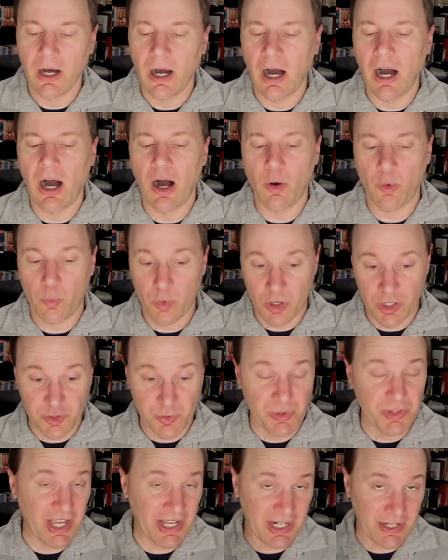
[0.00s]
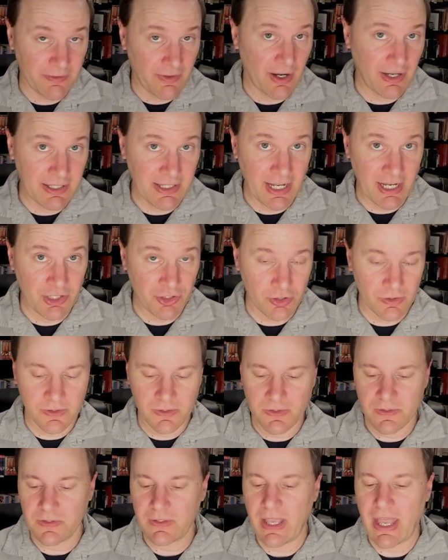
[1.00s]
uh, words with negative
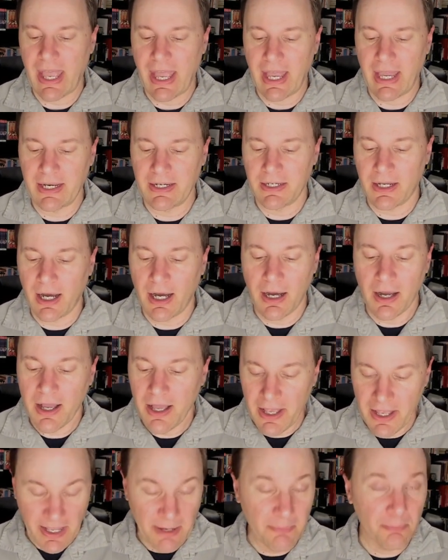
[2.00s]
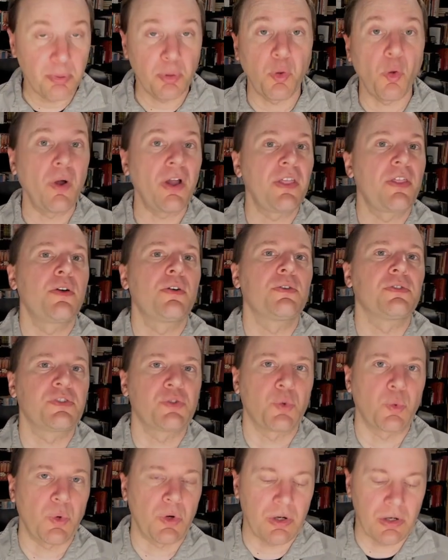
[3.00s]
connotations, and uh, employ
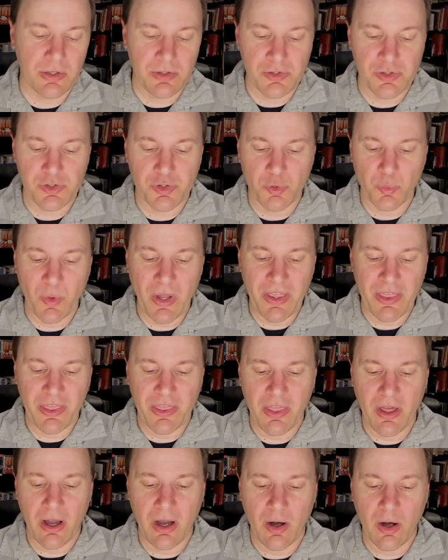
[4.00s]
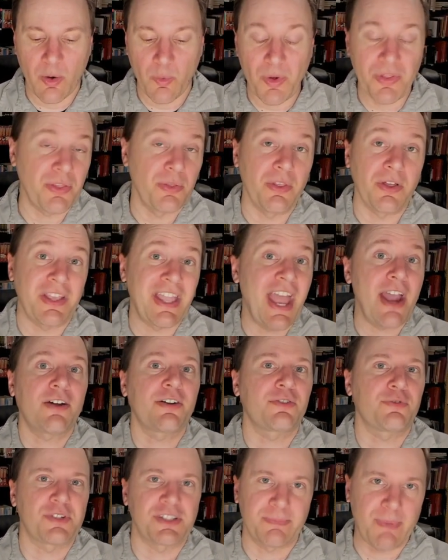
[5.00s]
those words with, uh, with the care
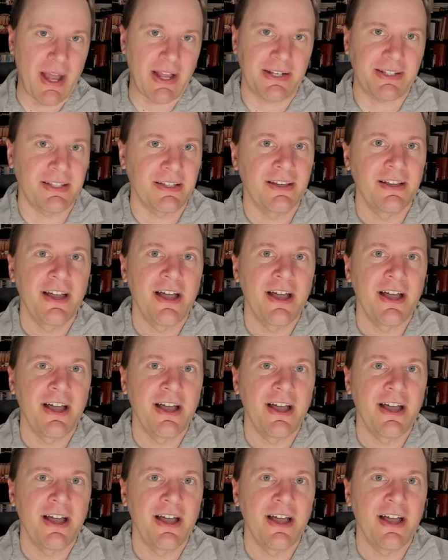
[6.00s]
and respect